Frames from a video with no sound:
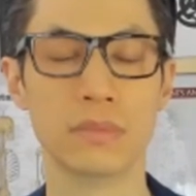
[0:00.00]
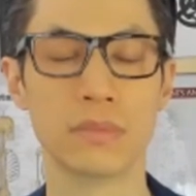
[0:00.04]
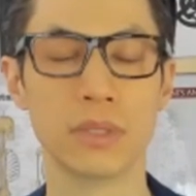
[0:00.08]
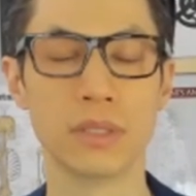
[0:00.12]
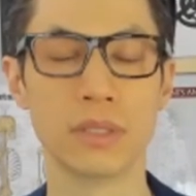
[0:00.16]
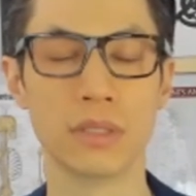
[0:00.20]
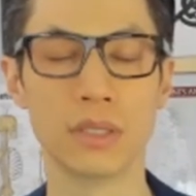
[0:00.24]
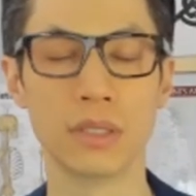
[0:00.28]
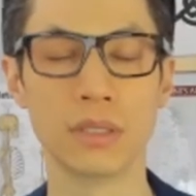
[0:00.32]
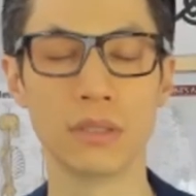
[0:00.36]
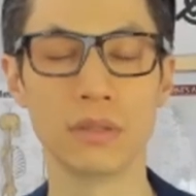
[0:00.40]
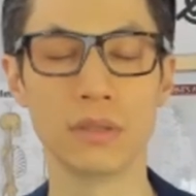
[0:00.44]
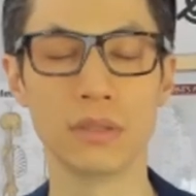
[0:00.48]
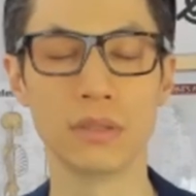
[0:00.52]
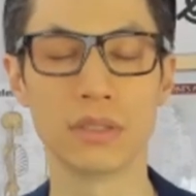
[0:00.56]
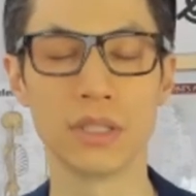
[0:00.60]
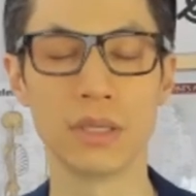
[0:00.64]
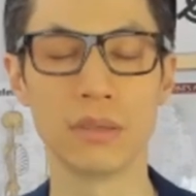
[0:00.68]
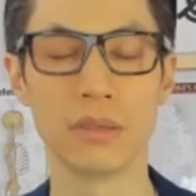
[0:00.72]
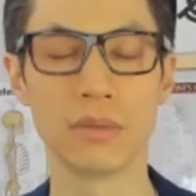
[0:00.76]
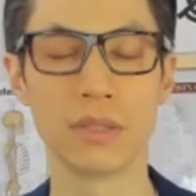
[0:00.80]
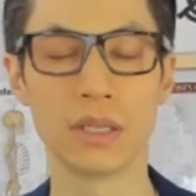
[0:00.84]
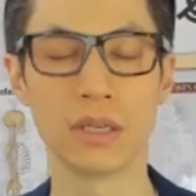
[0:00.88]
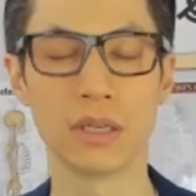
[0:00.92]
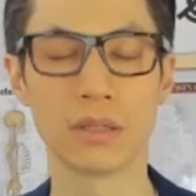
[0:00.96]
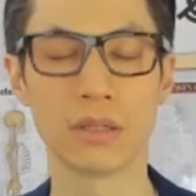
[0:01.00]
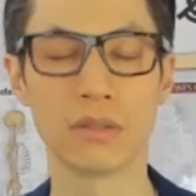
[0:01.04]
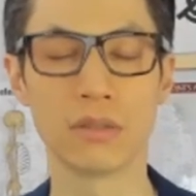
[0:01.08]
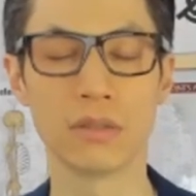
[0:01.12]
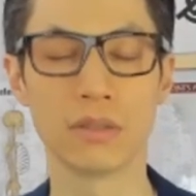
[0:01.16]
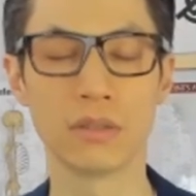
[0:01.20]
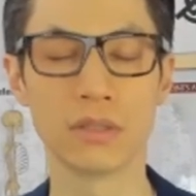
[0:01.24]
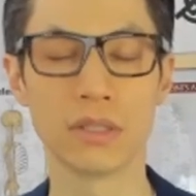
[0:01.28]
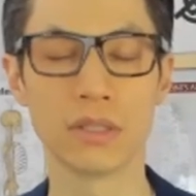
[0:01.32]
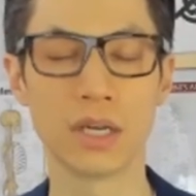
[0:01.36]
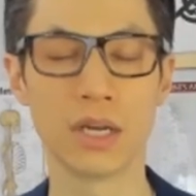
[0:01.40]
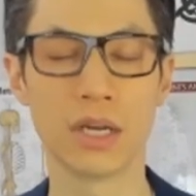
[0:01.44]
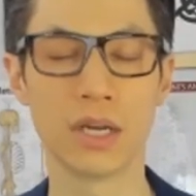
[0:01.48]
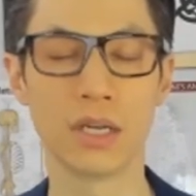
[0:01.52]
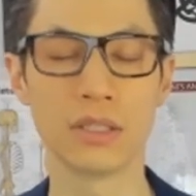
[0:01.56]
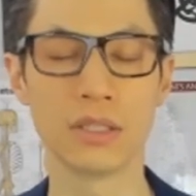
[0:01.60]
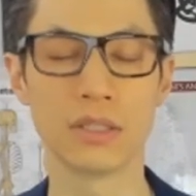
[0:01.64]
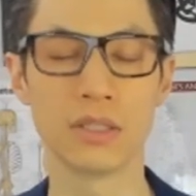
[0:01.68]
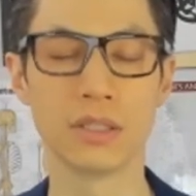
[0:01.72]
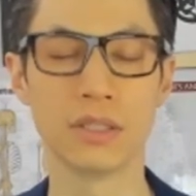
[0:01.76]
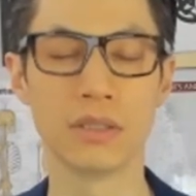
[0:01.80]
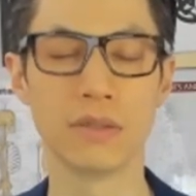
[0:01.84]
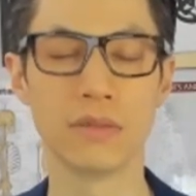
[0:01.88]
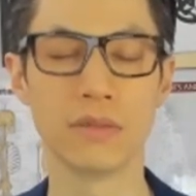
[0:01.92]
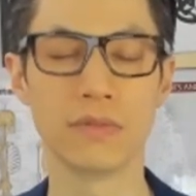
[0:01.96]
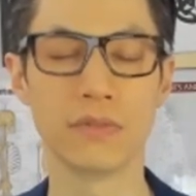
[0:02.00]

And then do the same thing. Close your eyes and